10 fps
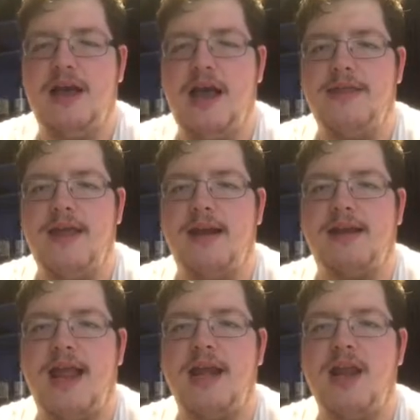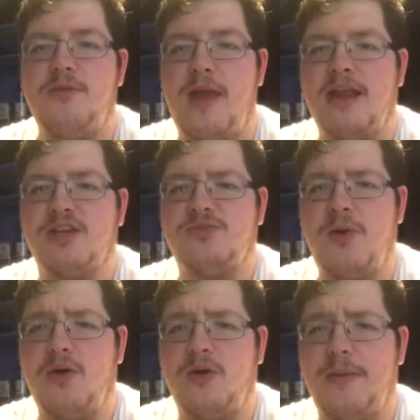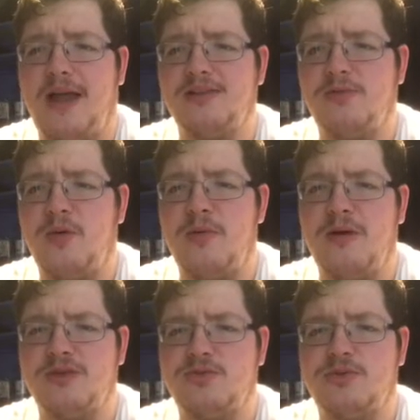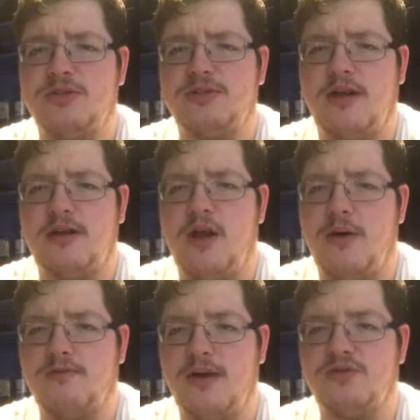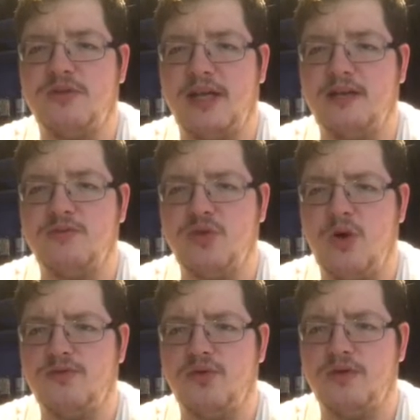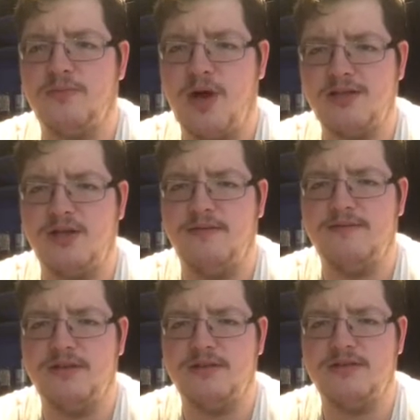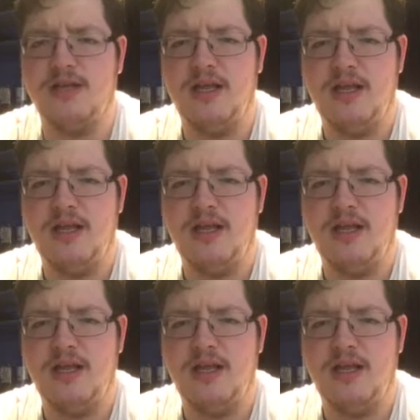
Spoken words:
And then Kenny Omega spoke about his upcoming match with Chris Jericho at Wrestle Kingdom 12 during a press conference.